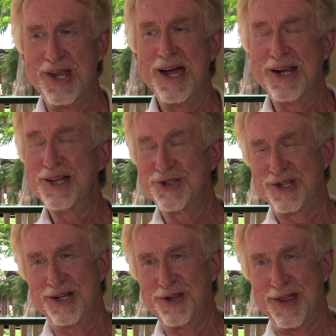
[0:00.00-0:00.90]
dead
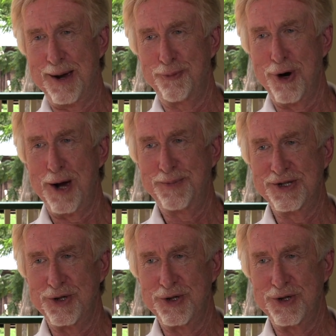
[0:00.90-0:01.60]
ends into that property.